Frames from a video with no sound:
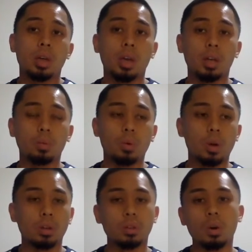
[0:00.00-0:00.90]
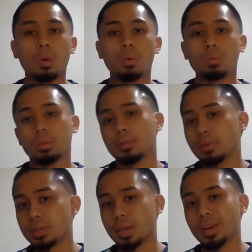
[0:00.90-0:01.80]
and we want to know if they're
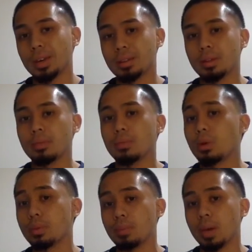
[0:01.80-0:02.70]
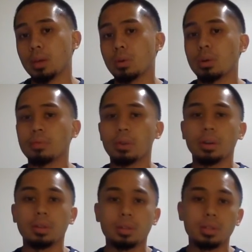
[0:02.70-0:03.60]
taking anything for the pain or if they're
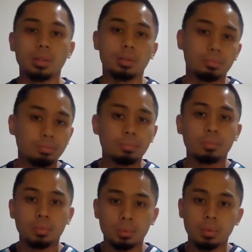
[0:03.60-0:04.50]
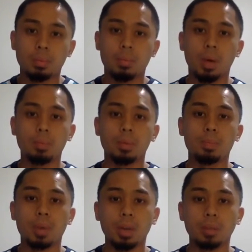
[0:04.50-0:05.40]
anything to help the
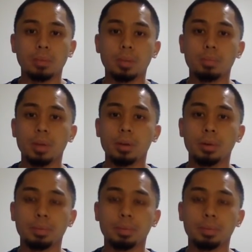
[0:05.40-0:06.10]
pain get better.